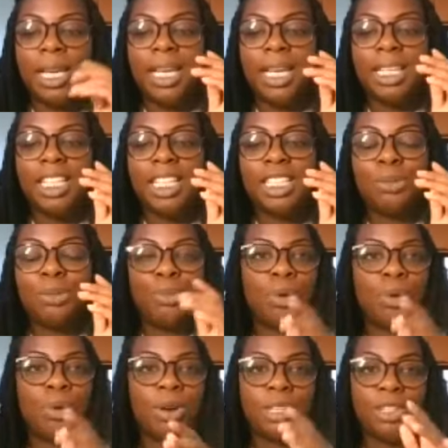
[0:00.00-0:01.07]
it is
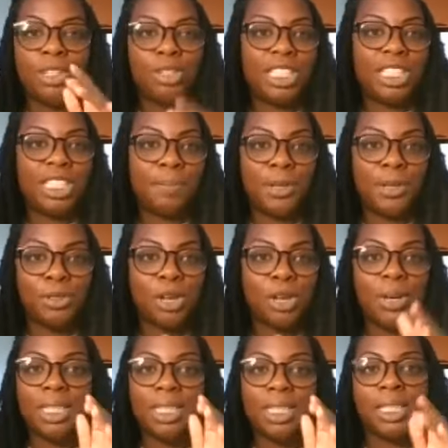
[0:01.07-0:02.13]
more than just dipping your
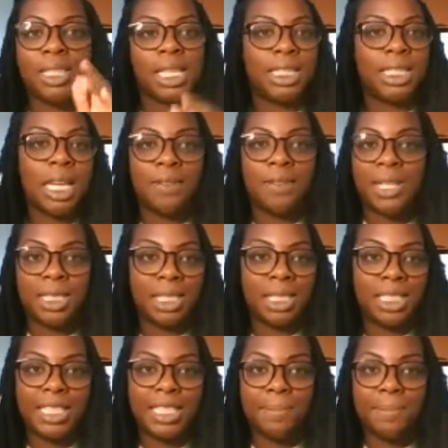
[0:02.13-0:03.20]
toe in. It's like diving into
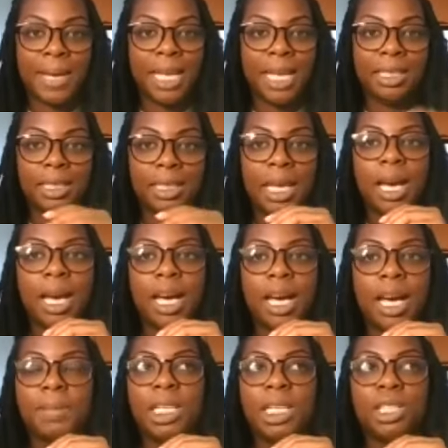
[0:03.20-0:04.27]
the deep end
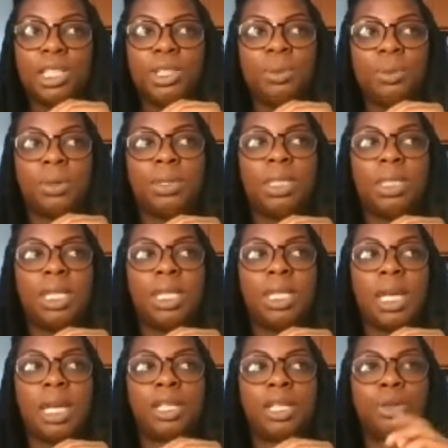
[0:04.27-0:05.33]
uh, because you are
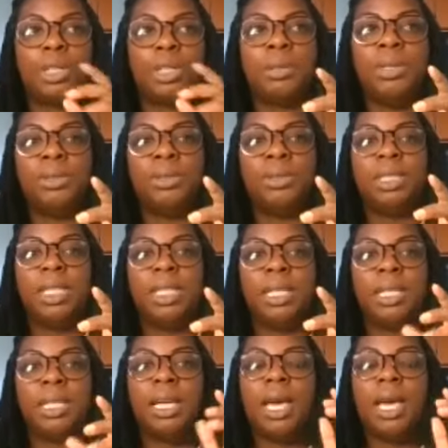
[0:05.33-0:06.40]
seeing your
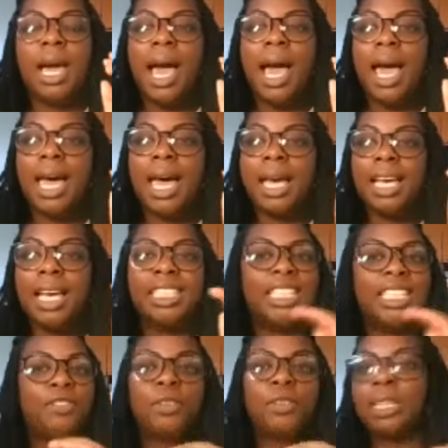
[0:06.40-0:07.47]
community at a
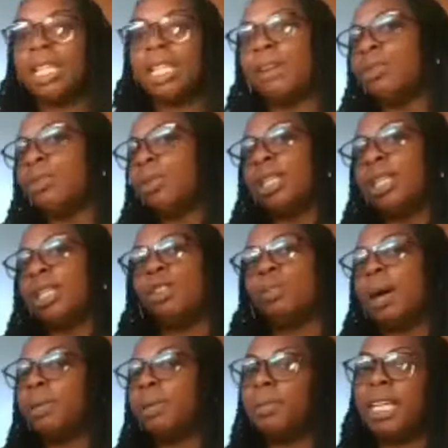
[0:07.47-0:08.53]
different level than you've
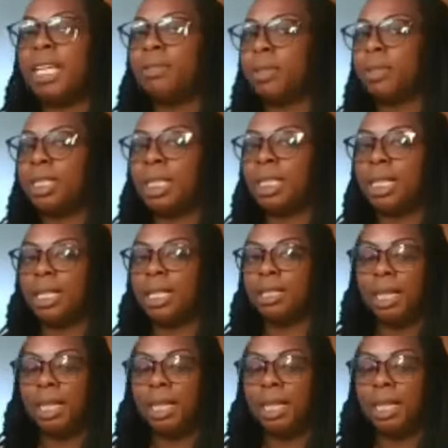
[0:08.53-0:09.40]
probably ever seen it.